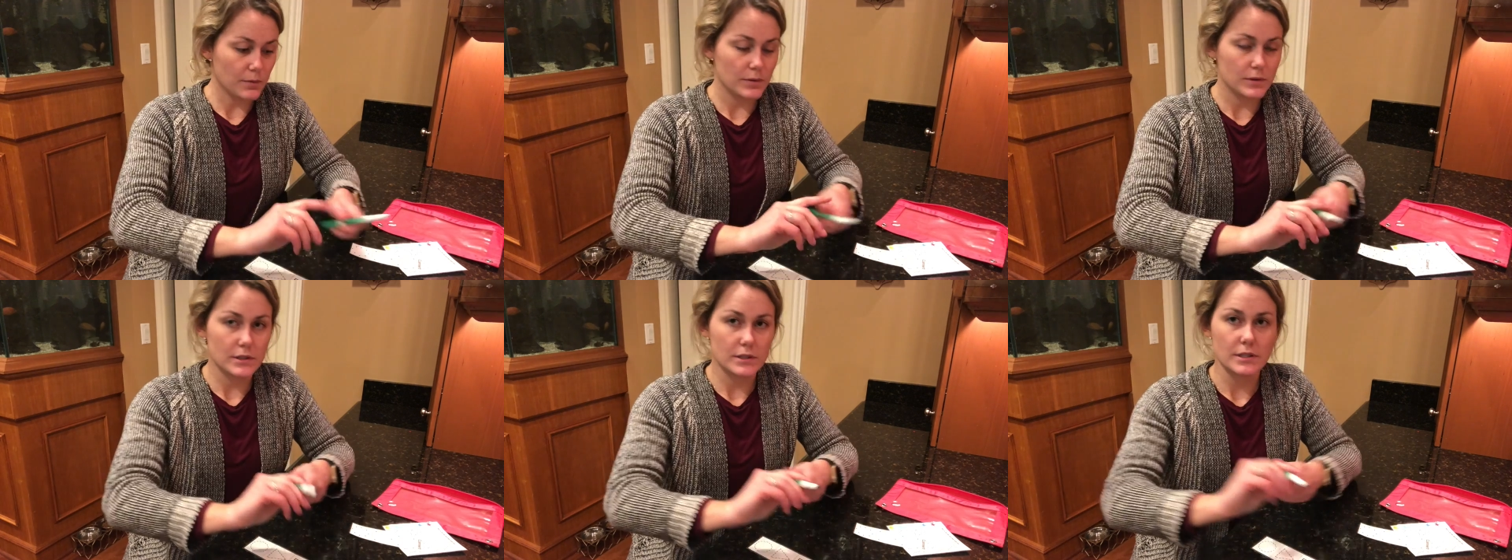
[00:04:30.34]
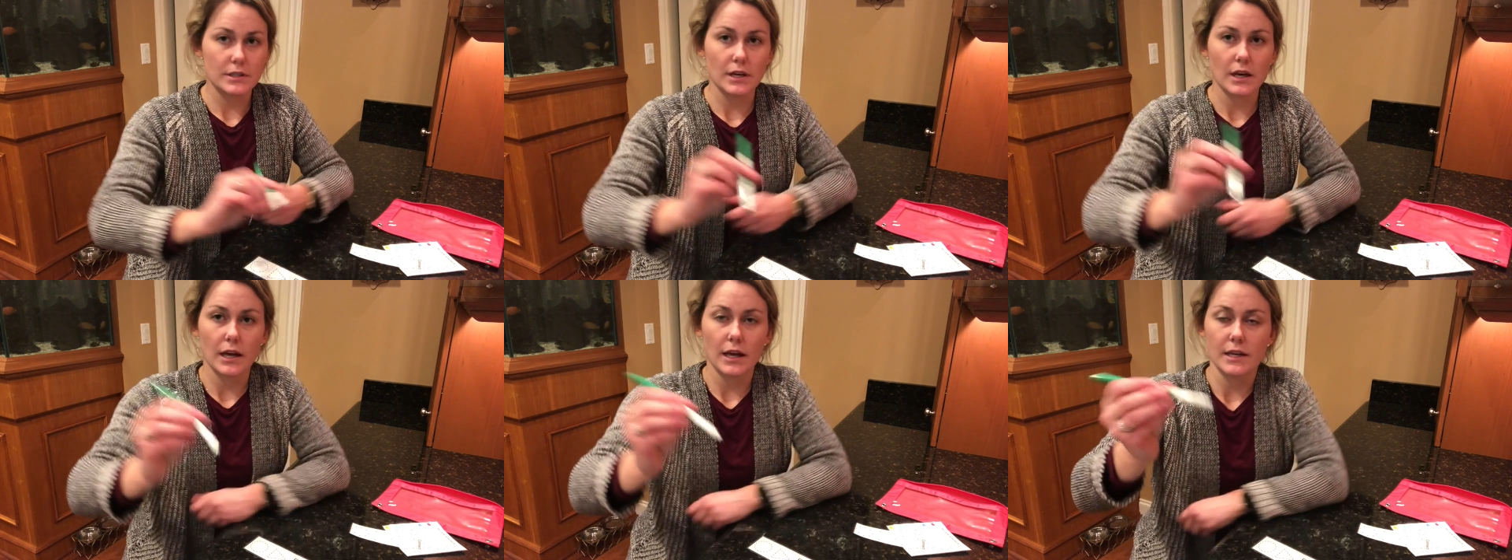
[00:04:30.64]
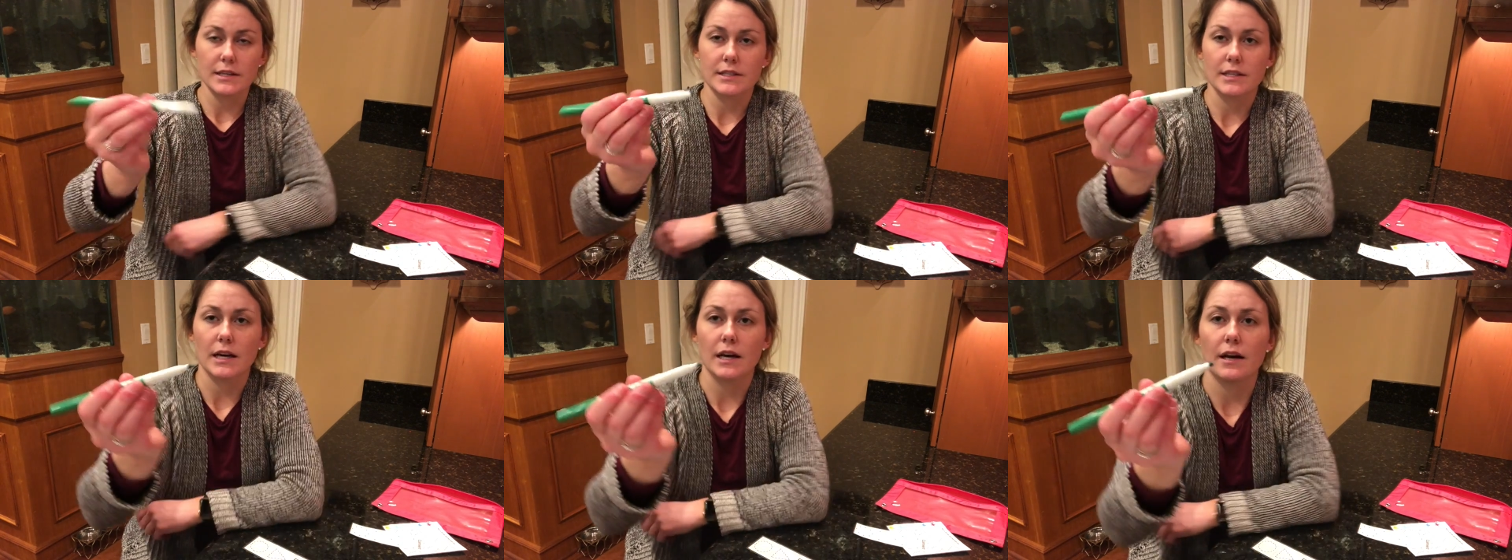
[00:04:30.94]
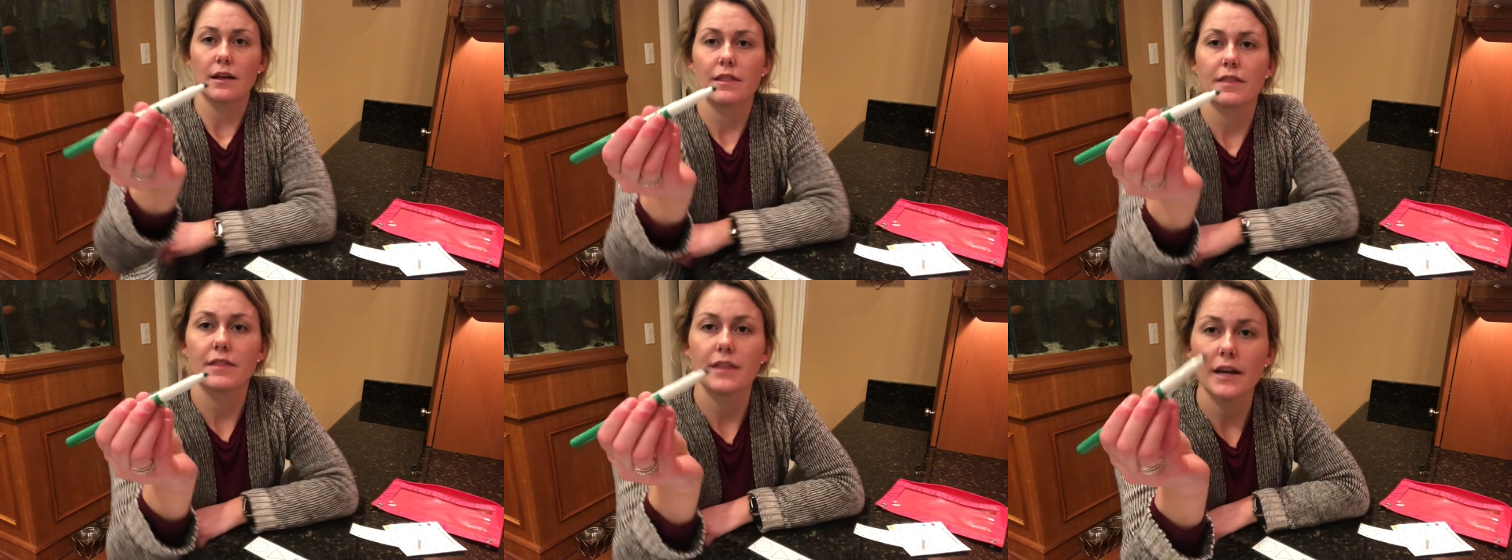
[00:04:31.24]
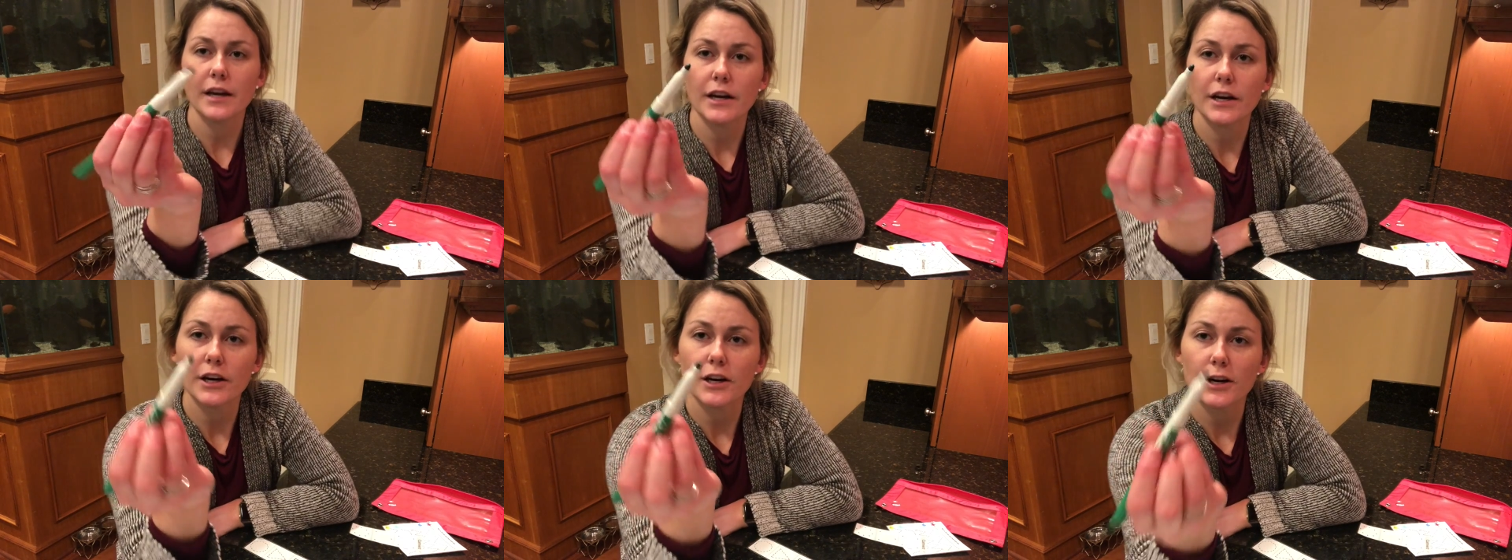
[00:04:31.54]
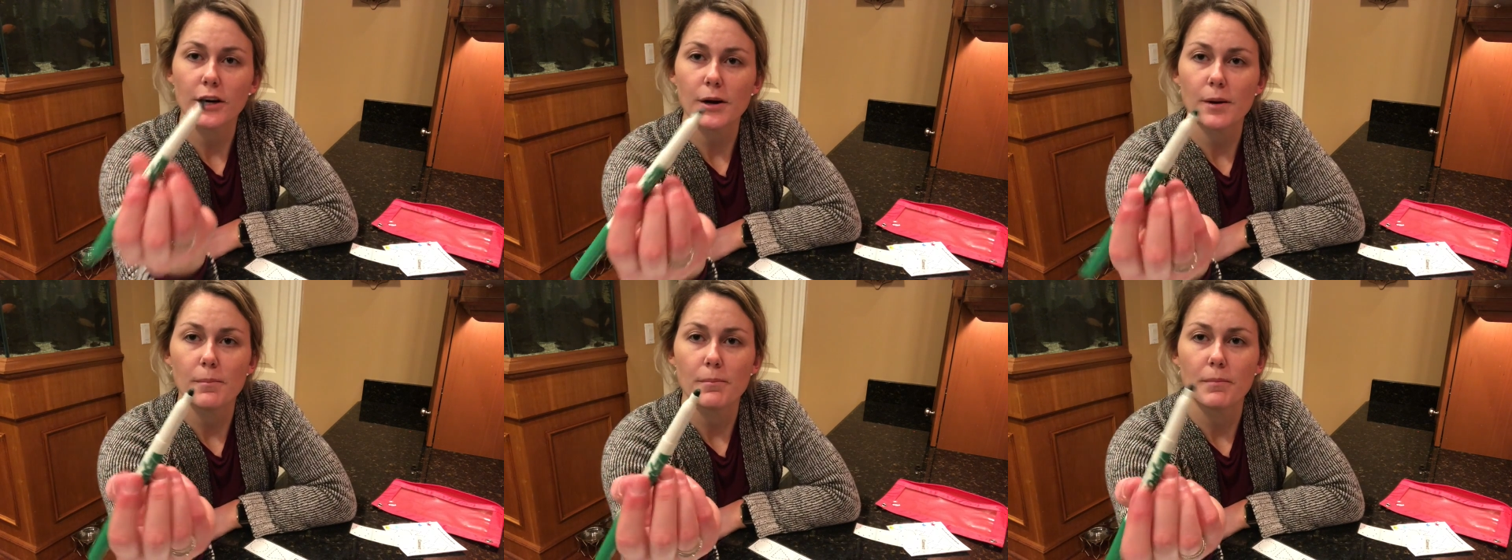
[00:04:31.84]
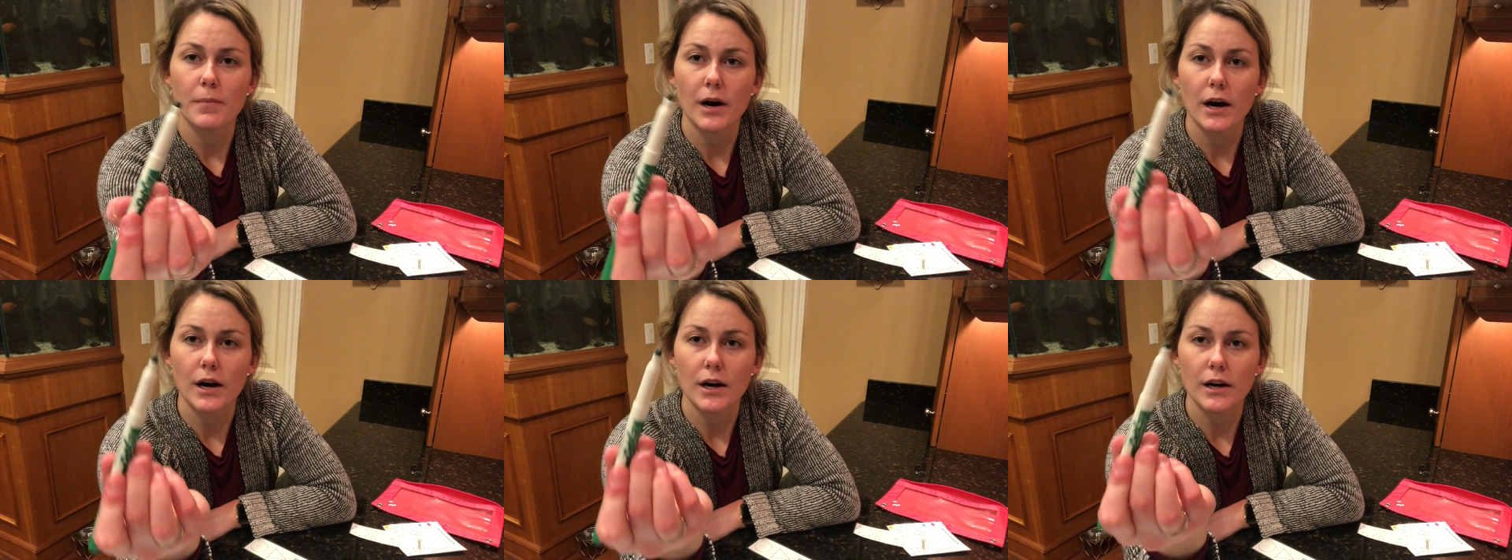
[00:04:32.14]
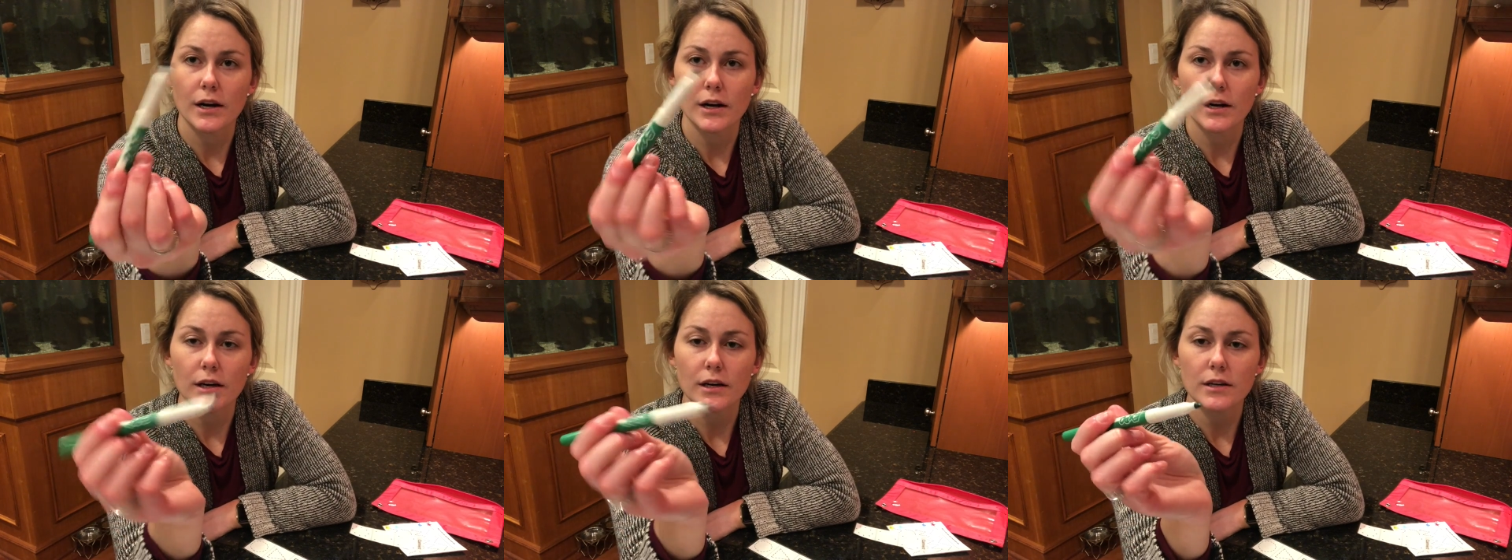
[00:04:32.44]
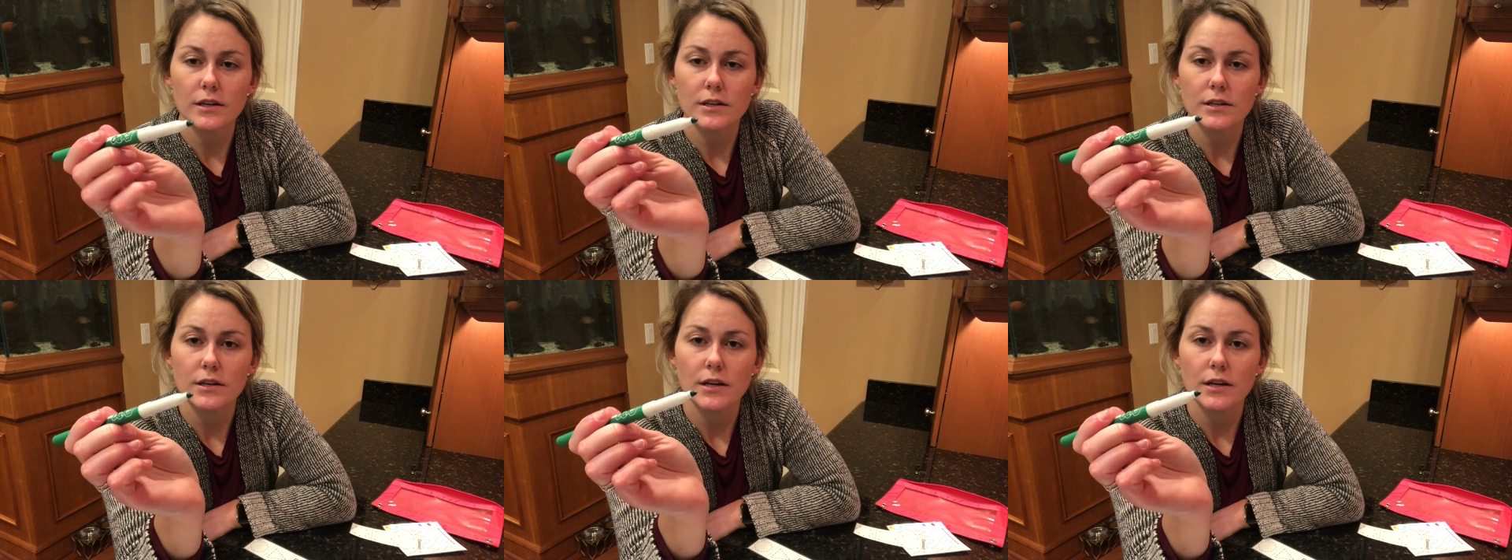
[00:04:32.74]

is a thicker marker.